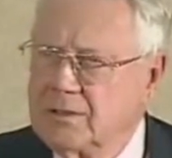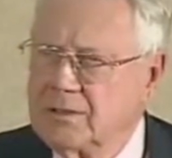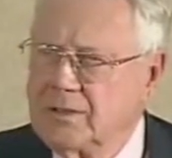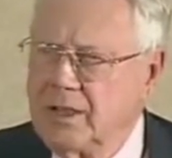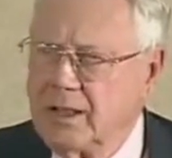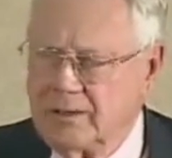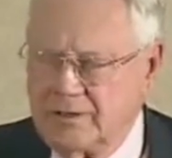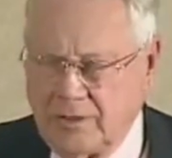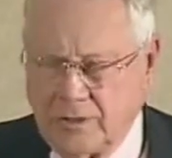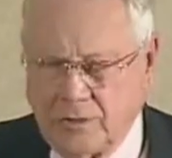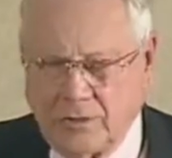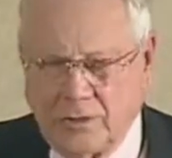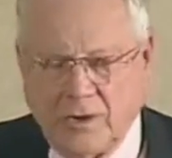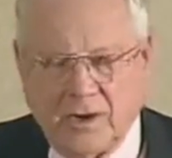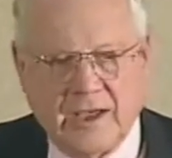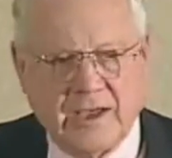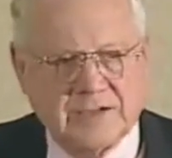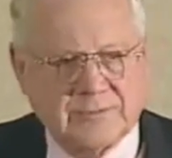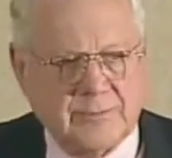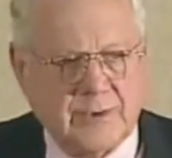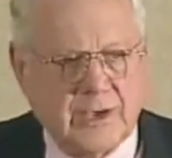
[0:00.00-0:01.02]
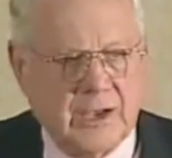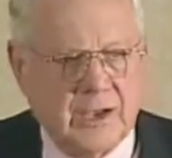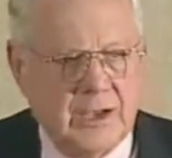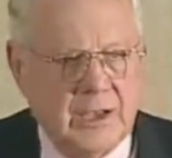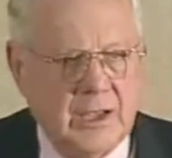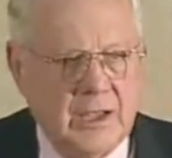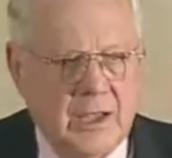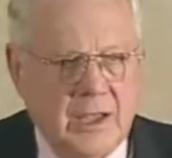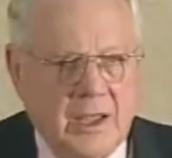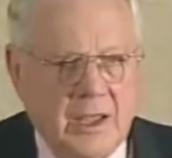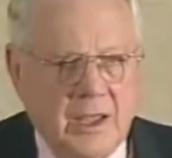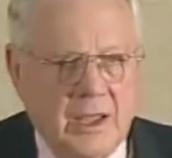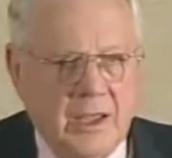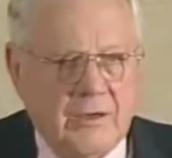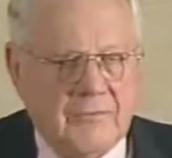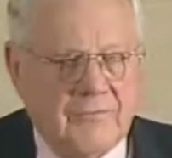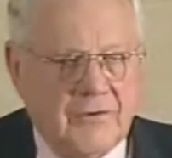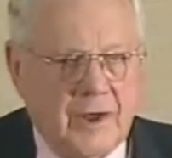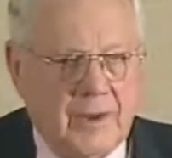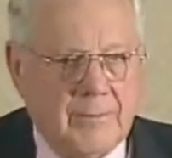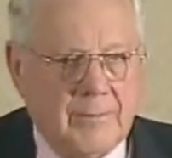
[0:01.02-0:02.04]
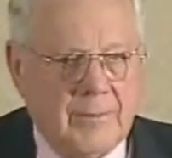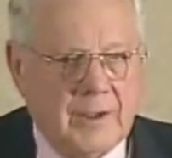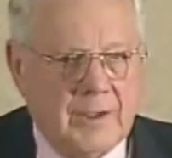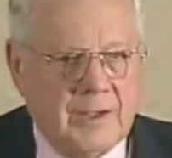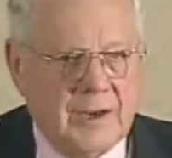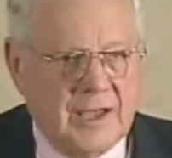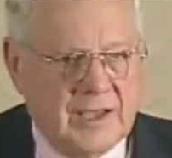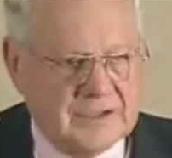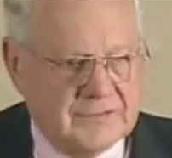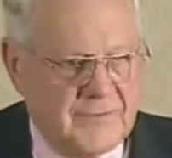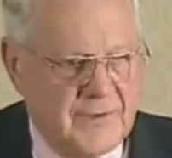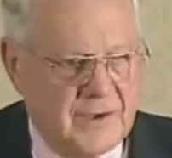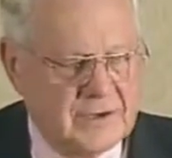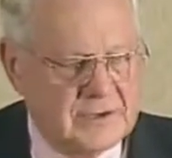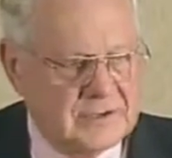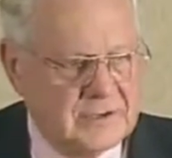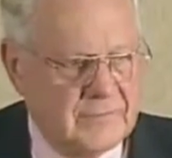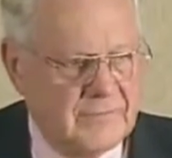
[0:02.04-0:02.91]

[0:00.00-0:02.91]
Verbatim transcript: yeah, a year ago last May, from uh, Las Vegas,